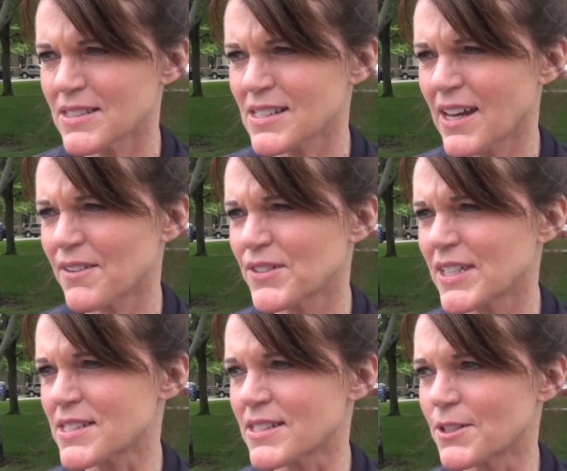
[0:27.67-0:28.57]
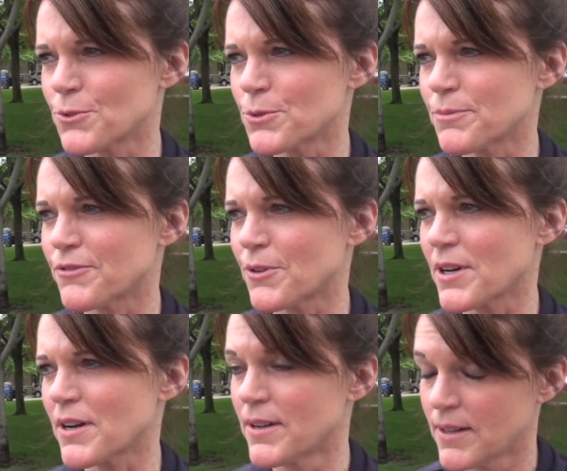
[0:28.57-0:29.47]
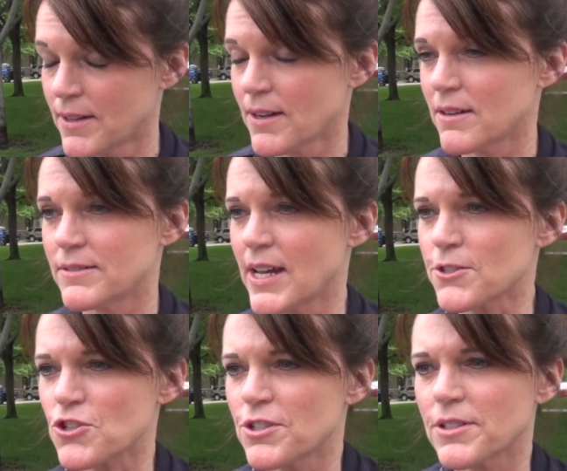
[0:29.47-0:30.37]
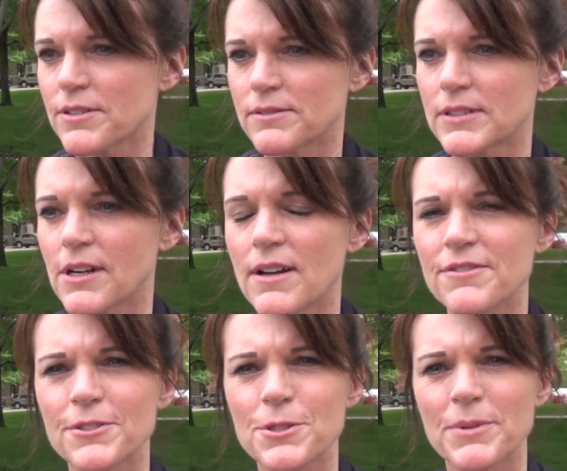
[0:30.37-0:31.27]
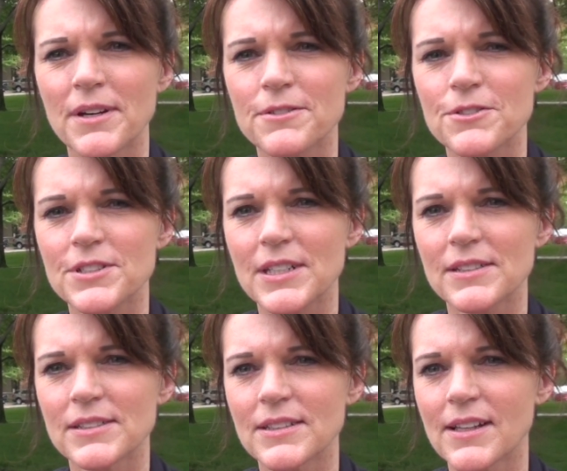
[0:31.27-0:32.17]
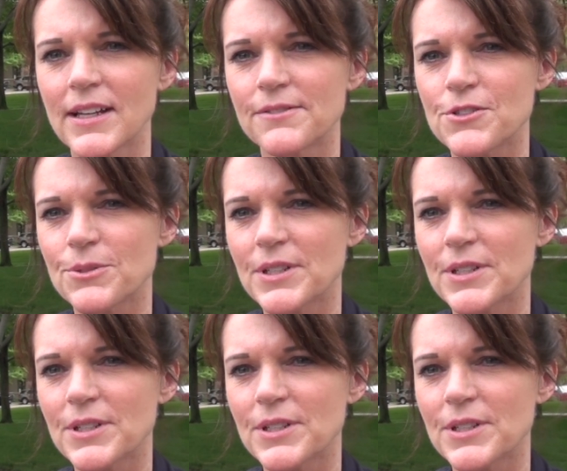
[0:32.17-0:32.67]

is an advocacy group for national law enforcement officers killed in the line of